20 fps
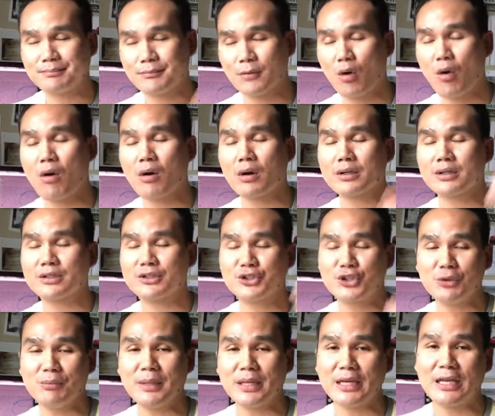or
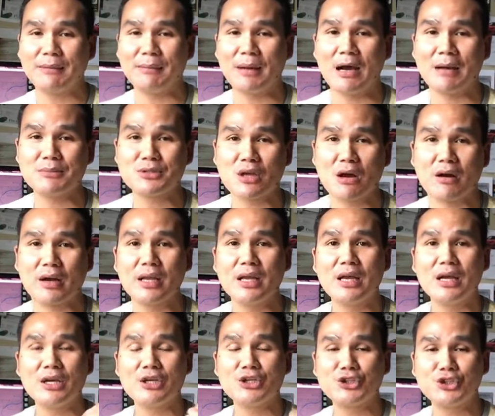shoot me an email. I'm sorry,
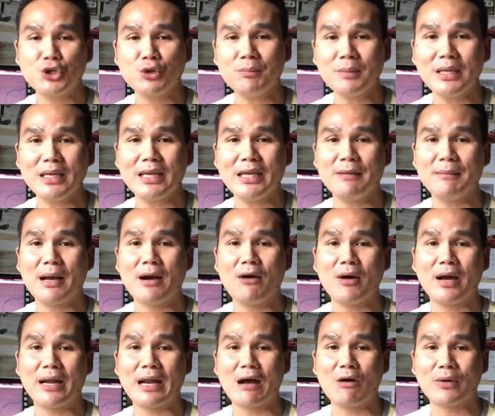shoot me an
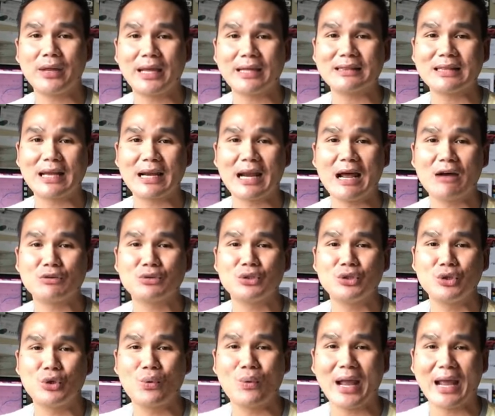email and I'll get that out to
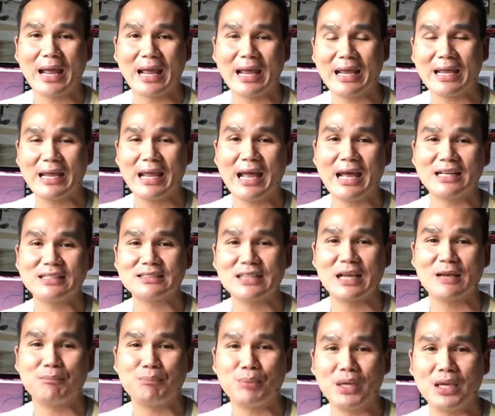you
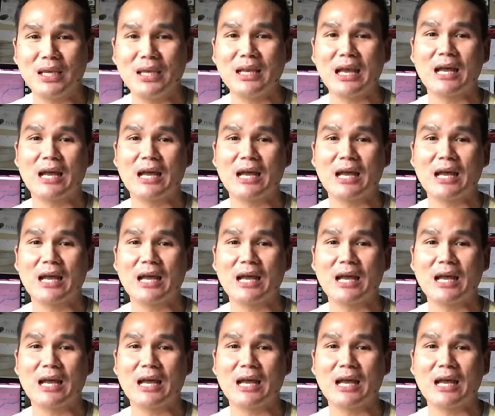ASAP.